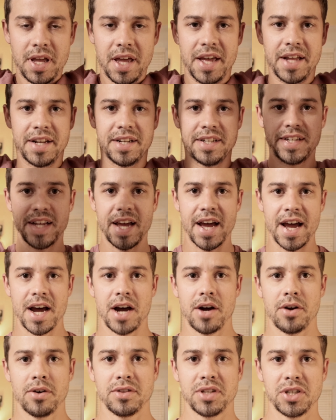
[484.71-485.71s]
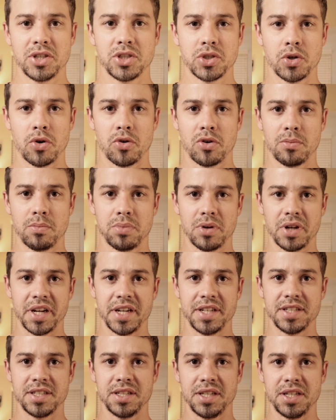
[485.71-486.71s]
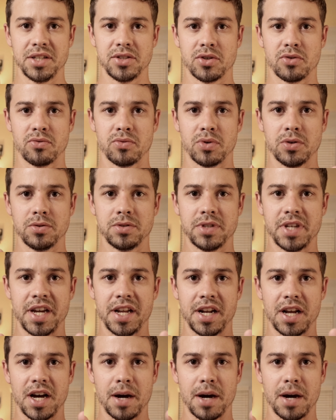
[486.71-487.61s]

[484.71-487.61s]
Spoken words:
and down, the shoulder blades need to rotate